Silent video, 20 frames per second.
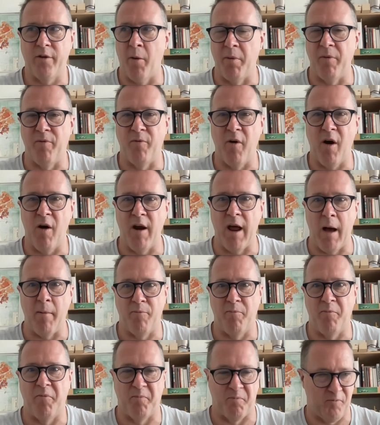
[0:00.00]
I'll be very happy.
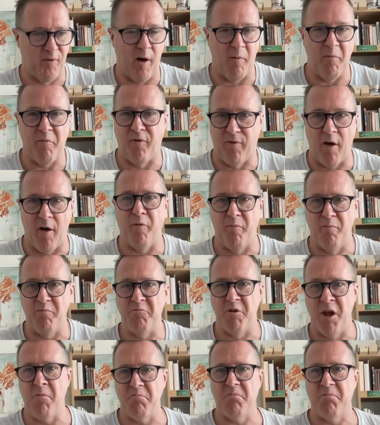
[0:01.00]
Five.
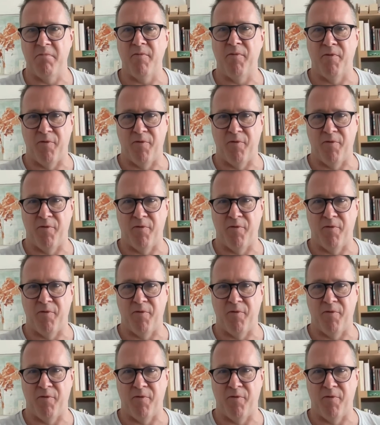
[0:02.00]
Yep.